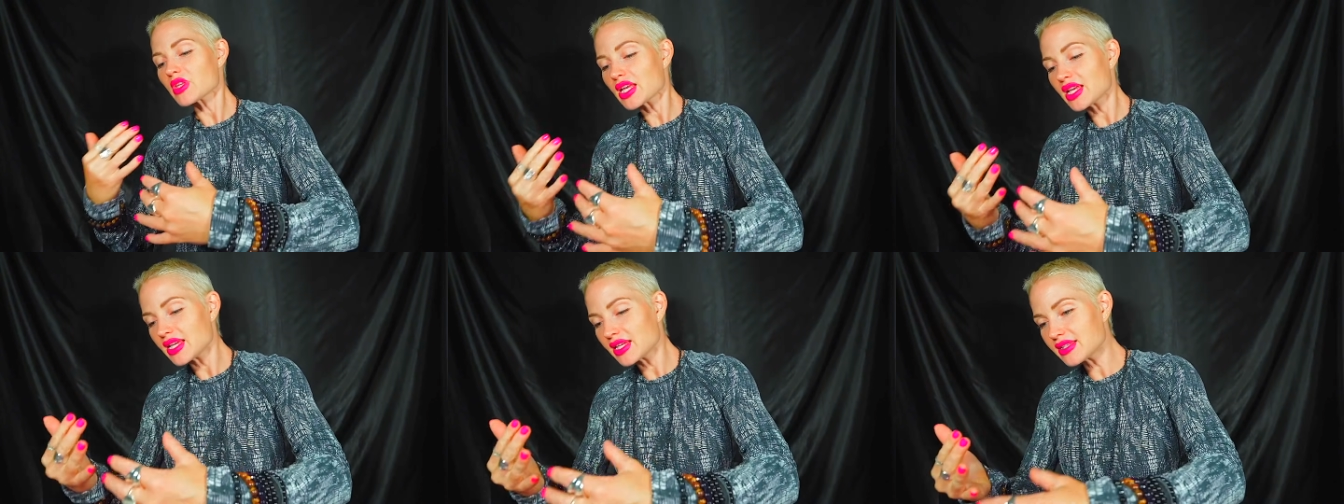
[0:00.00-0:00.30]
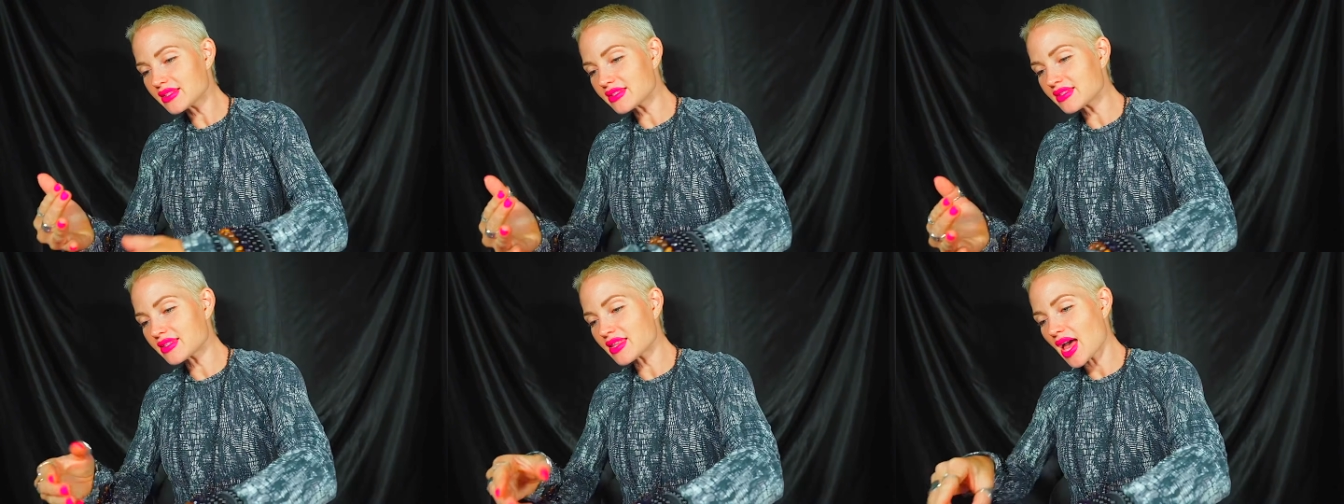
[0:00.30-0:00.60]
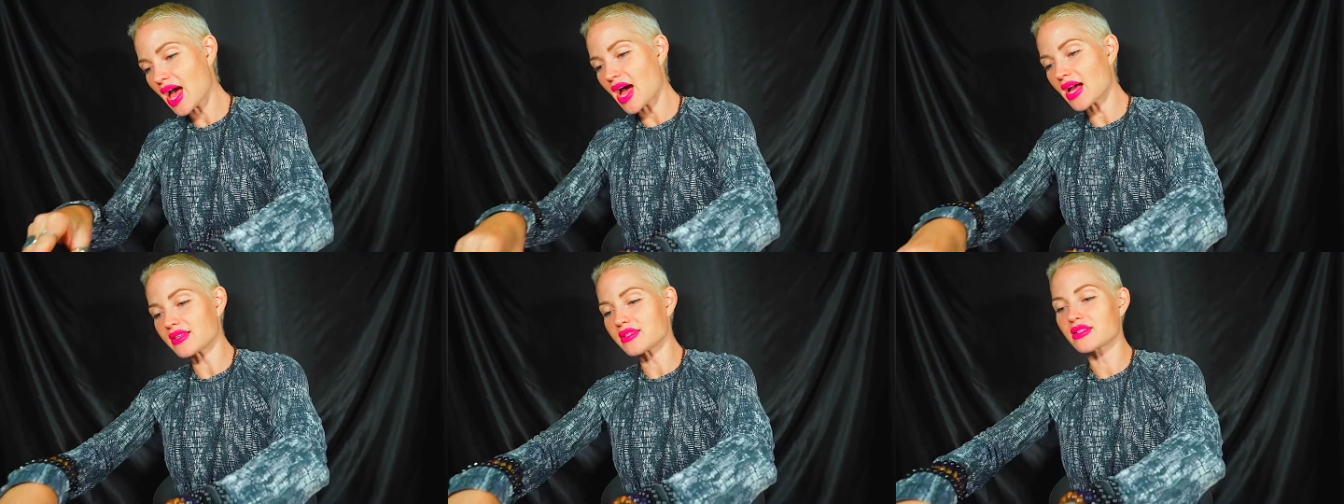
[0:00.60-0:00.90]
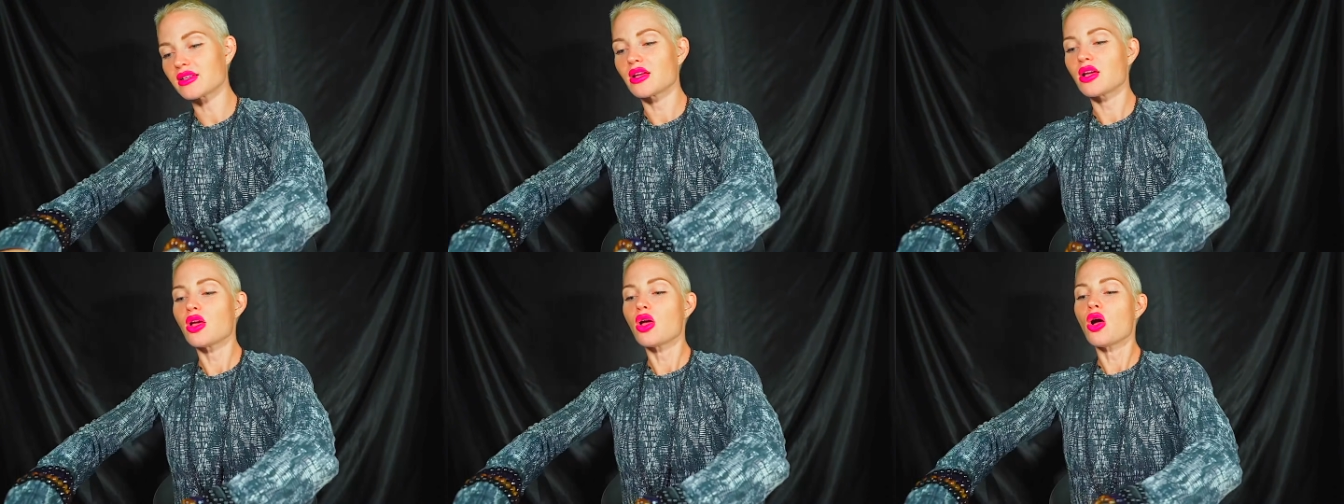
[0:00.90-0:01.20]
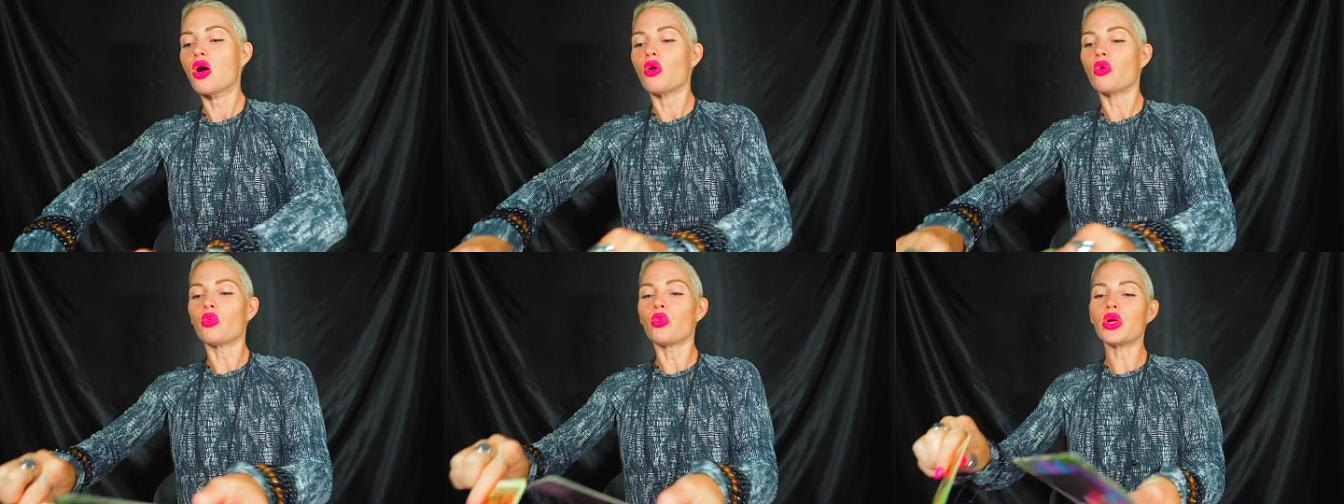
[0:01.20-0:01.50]
is that
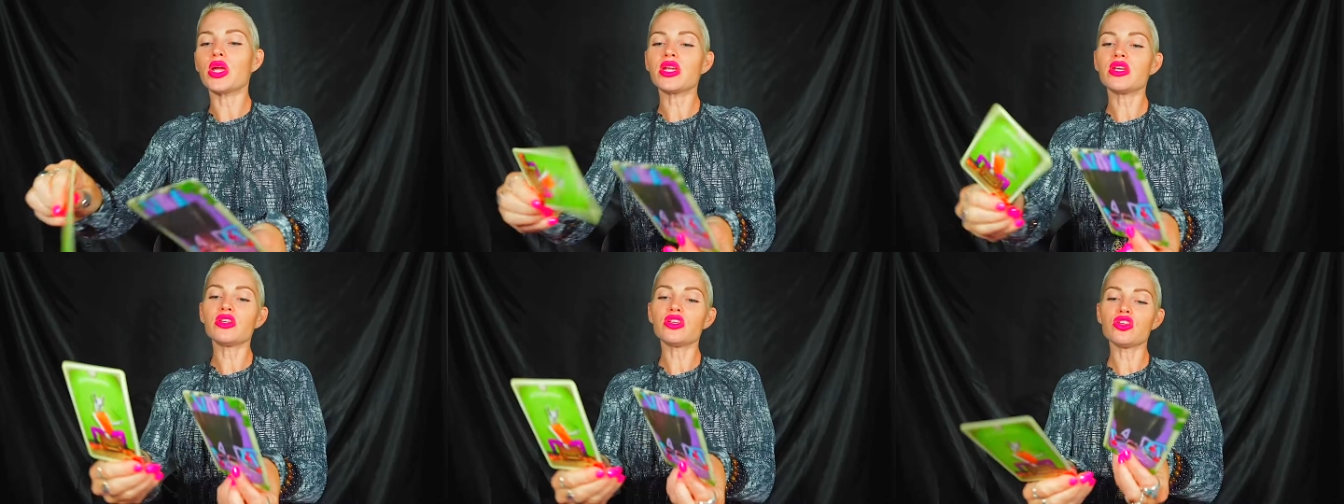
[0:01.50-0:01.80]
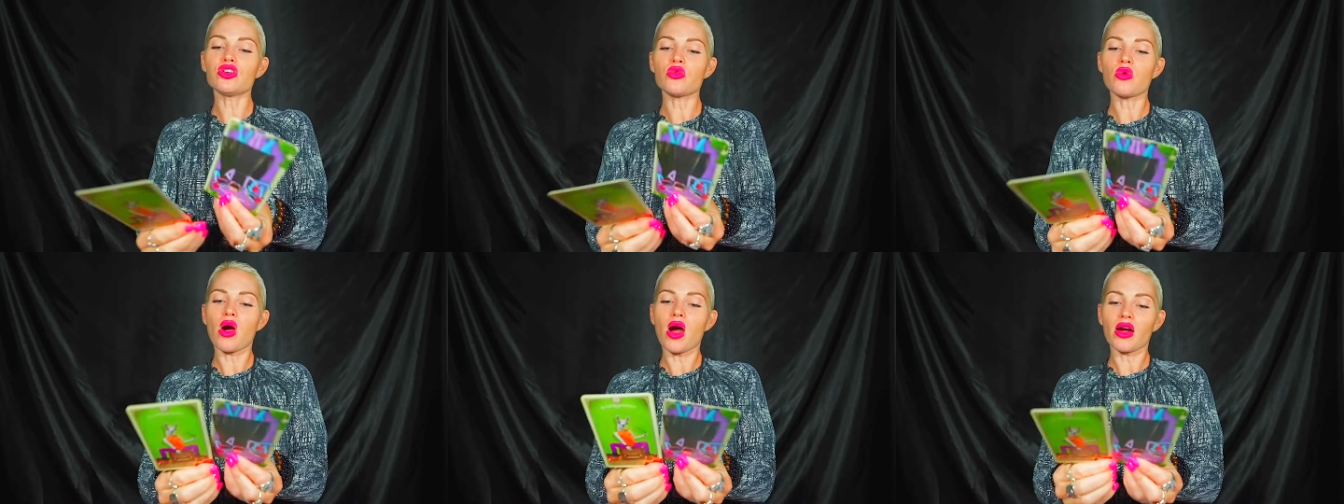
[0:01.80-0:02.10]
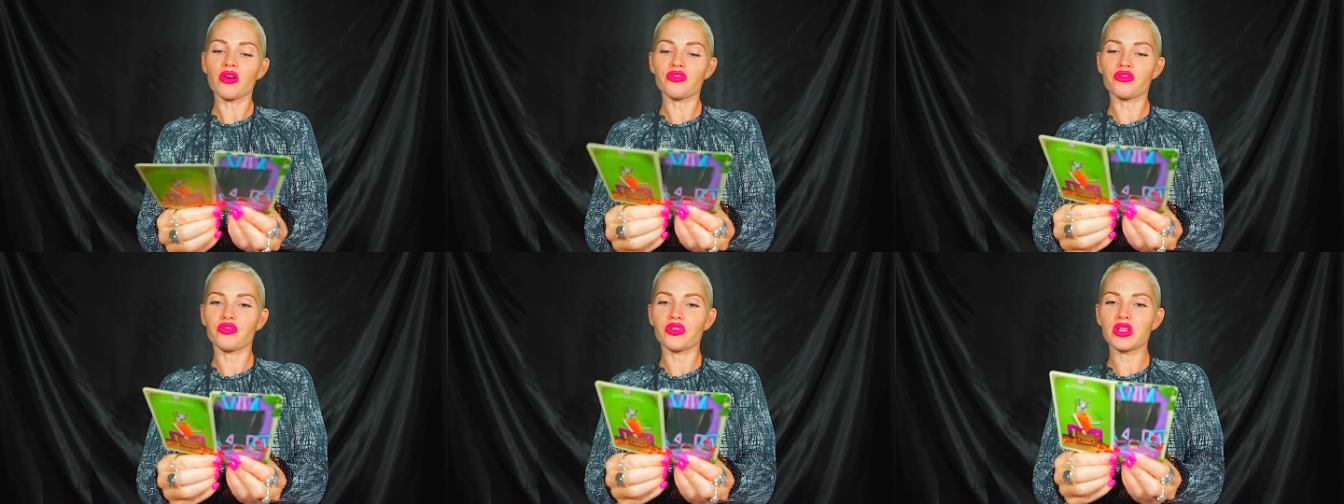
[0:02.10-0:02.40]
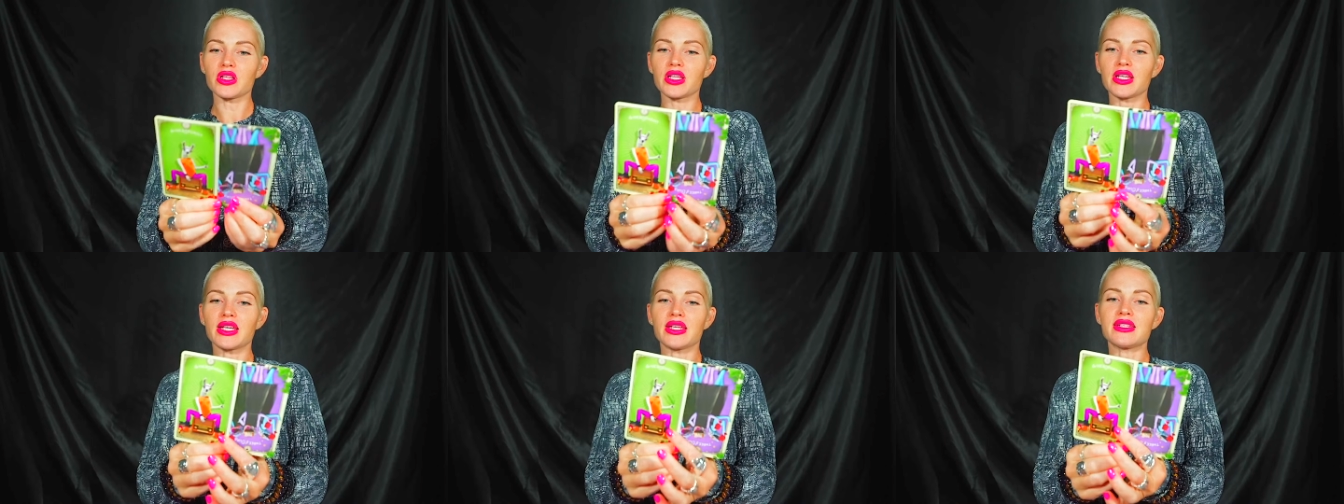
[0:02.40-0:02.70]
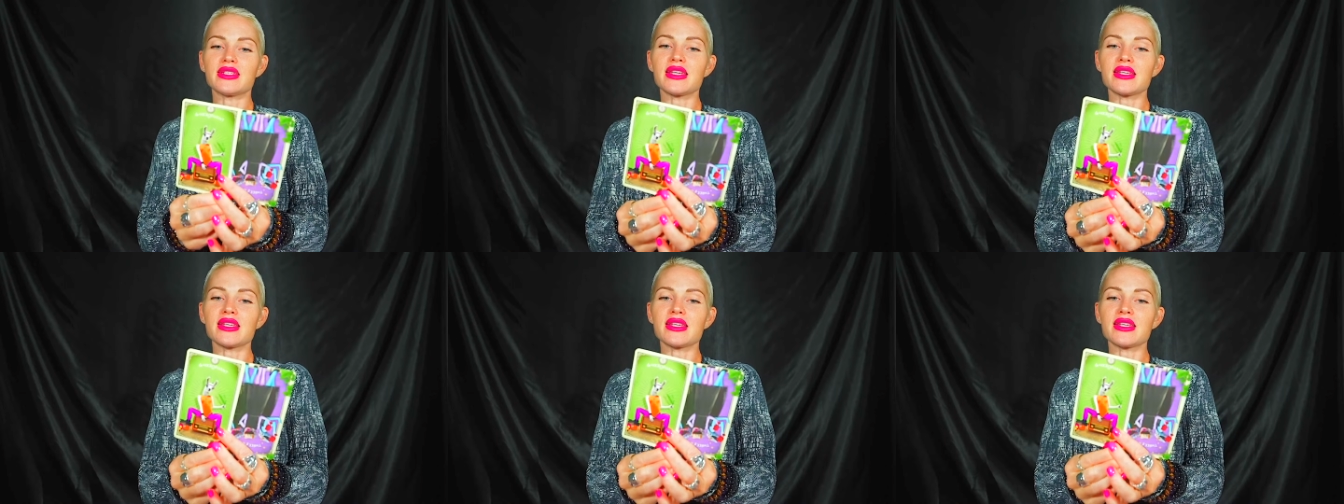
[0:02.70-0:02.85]
when you are feeling